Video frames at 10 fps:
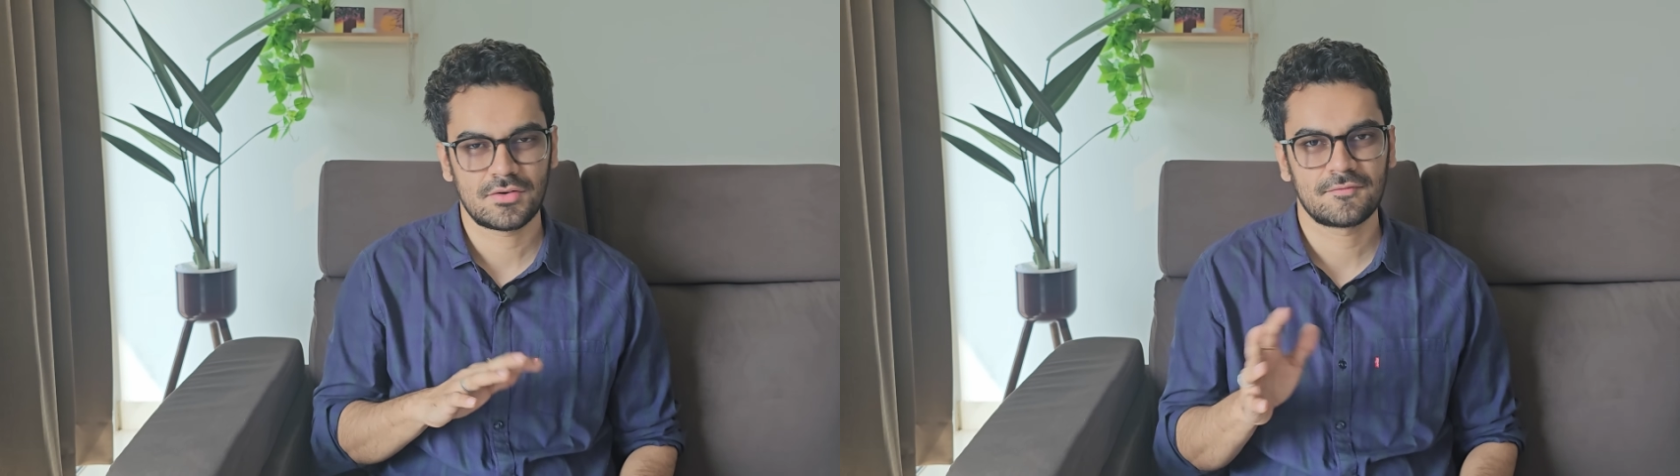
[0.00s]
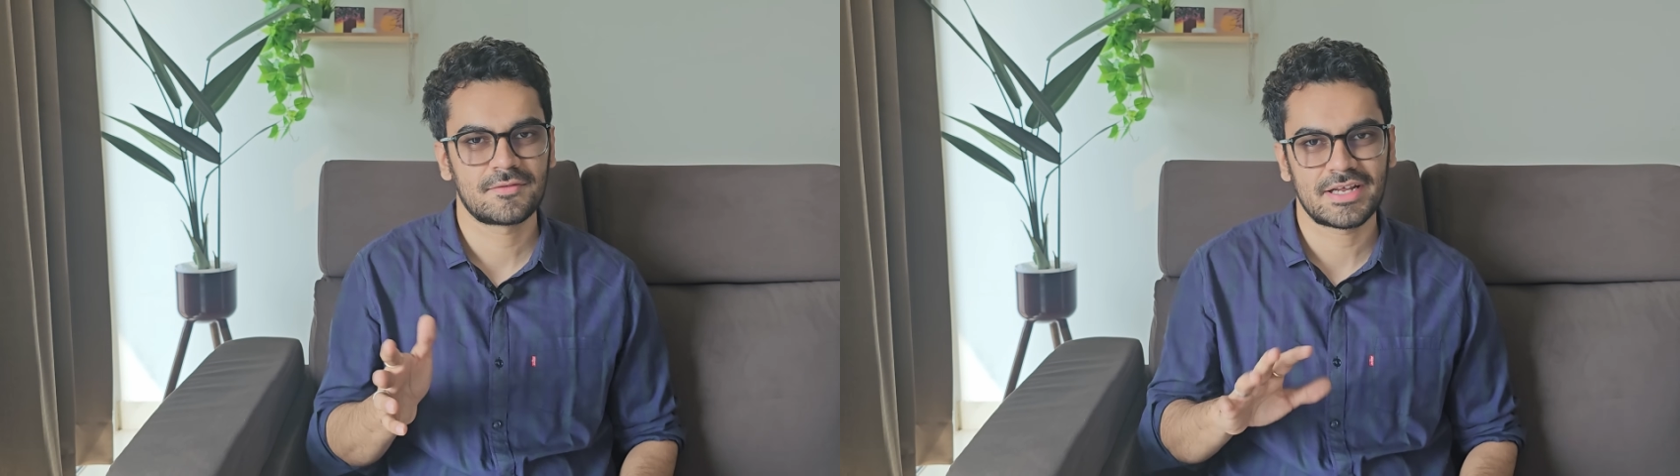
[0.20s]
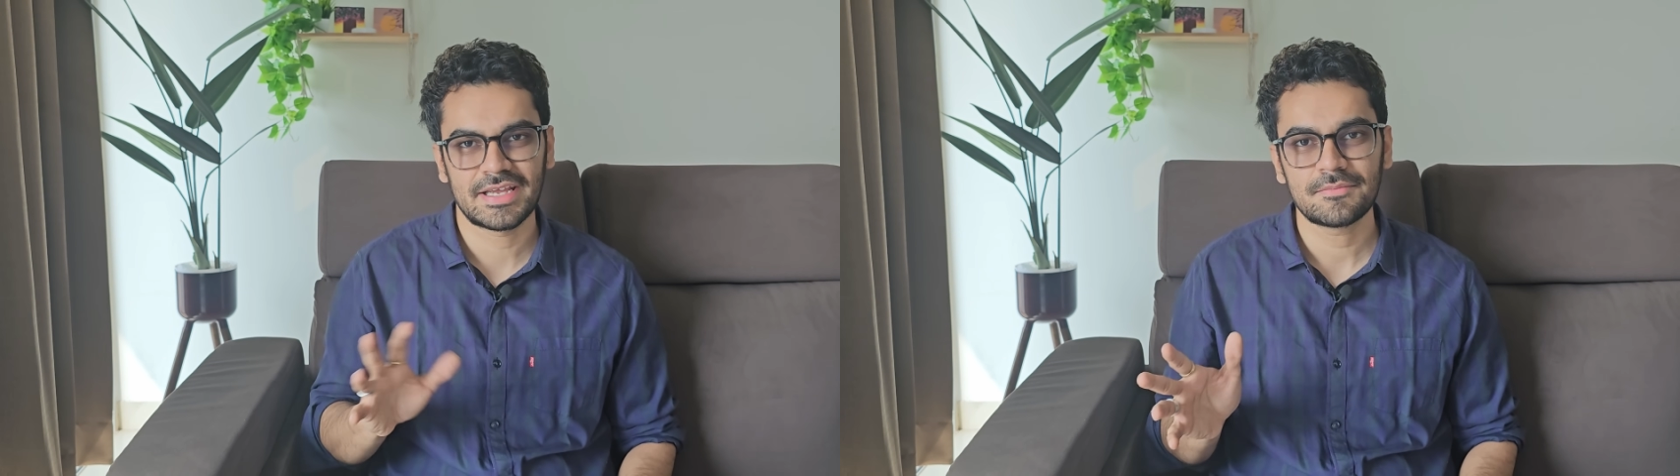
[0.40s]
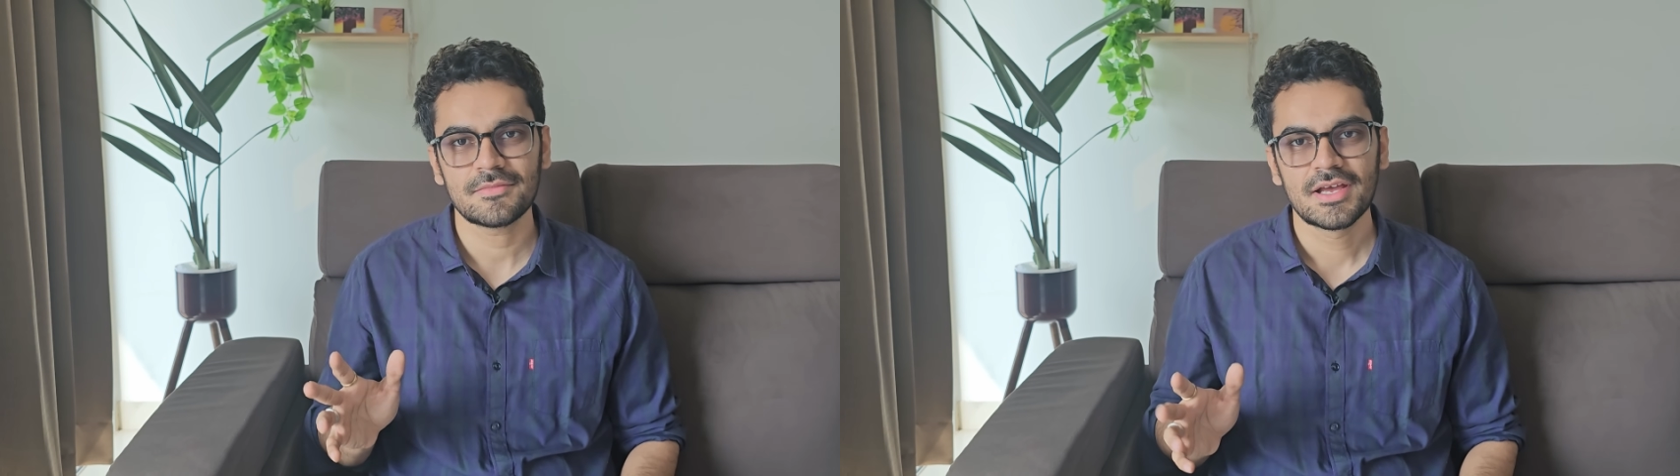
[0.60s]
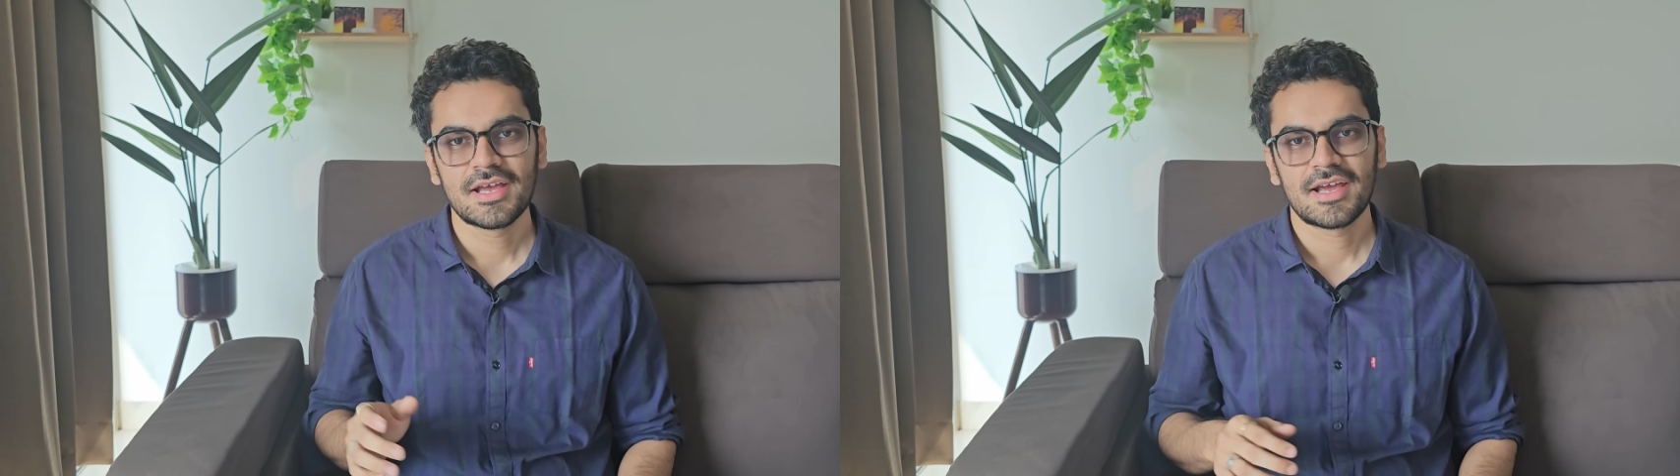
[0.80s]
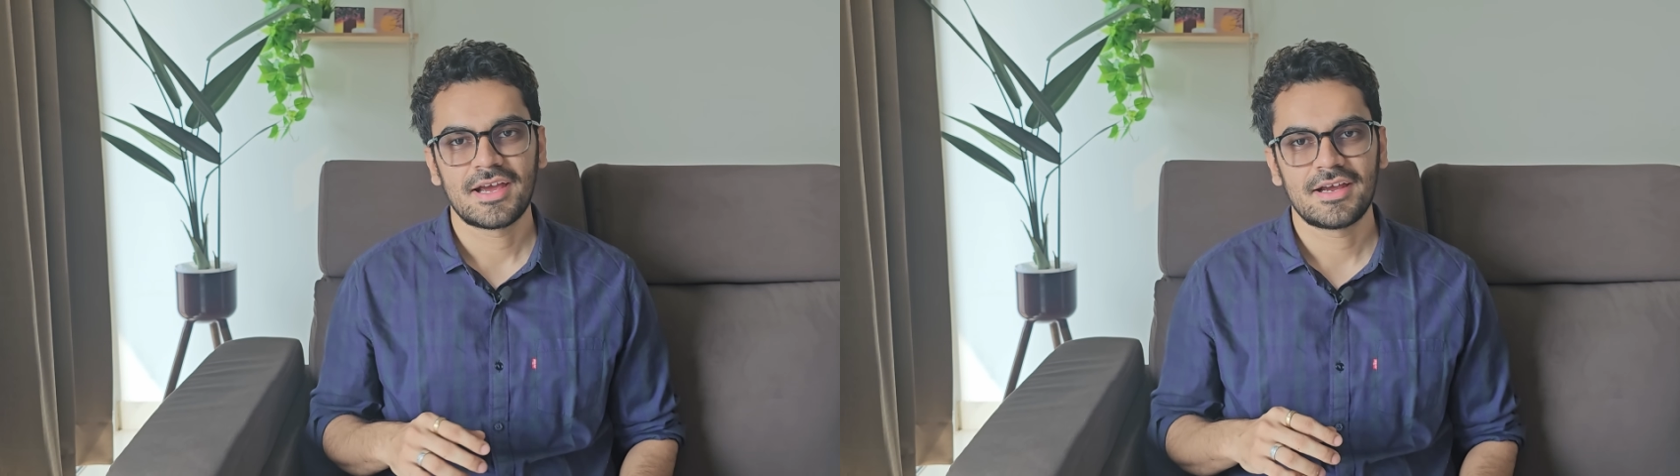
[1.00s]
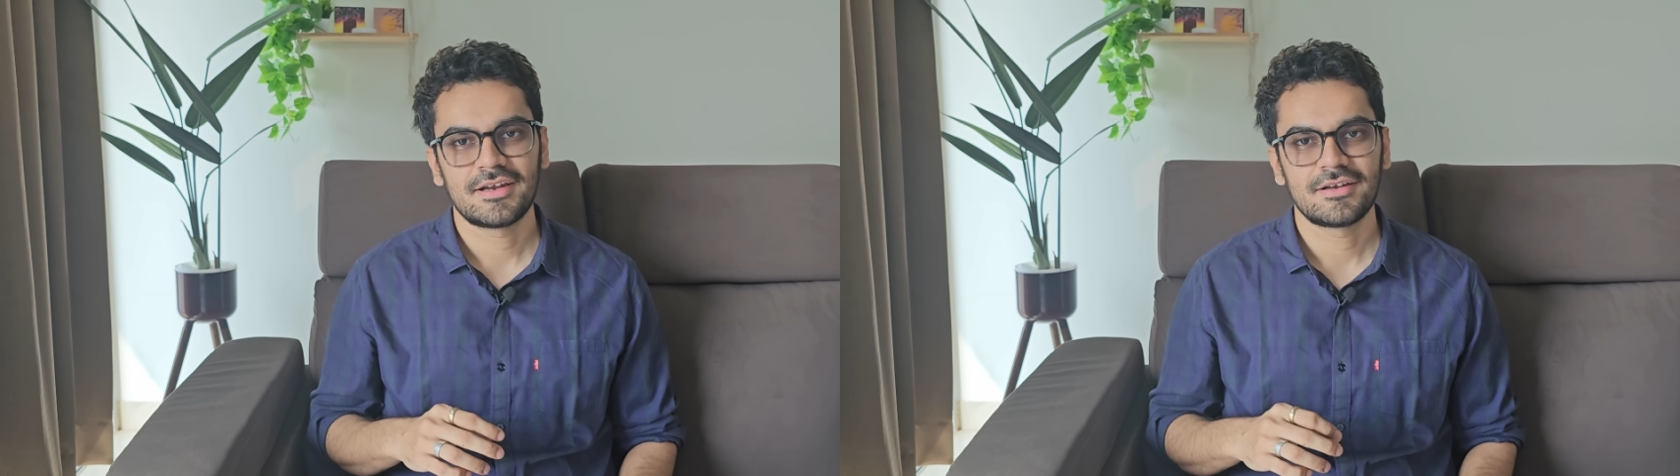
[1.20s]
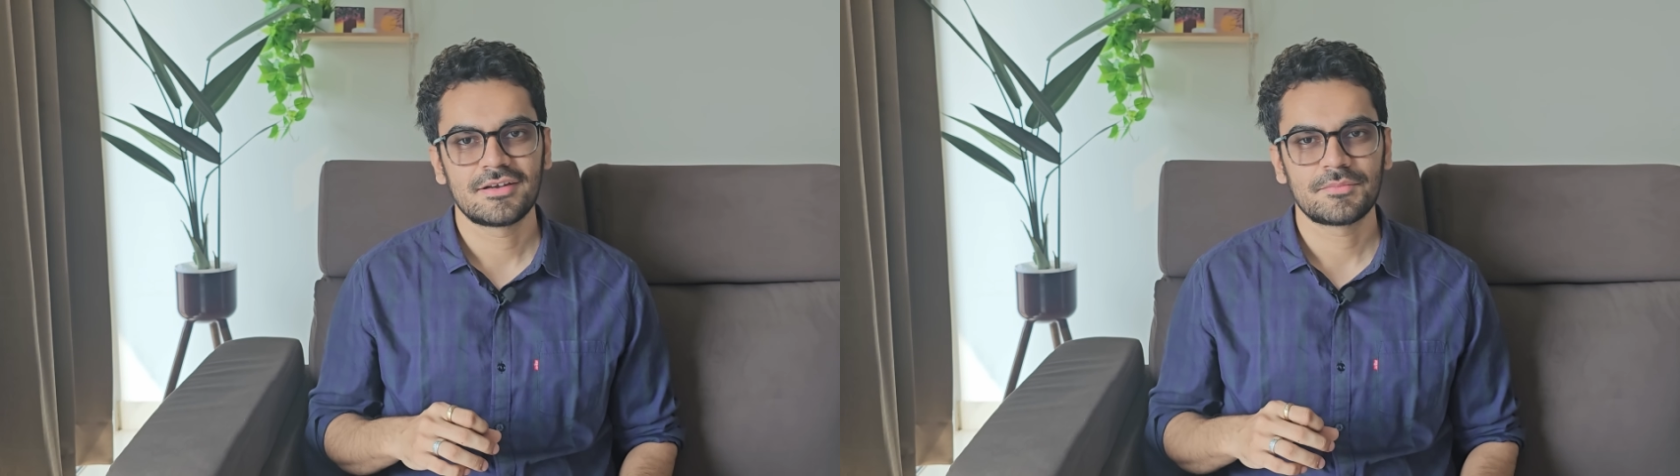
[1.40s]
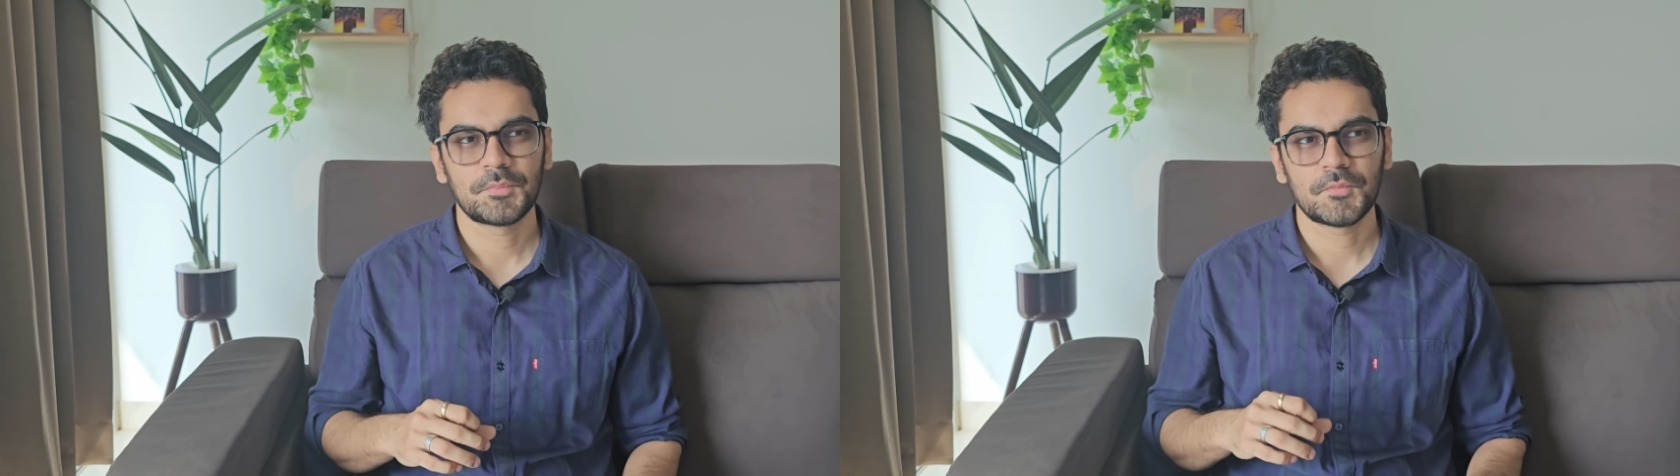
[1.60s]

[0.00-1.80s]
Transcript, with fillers: of time and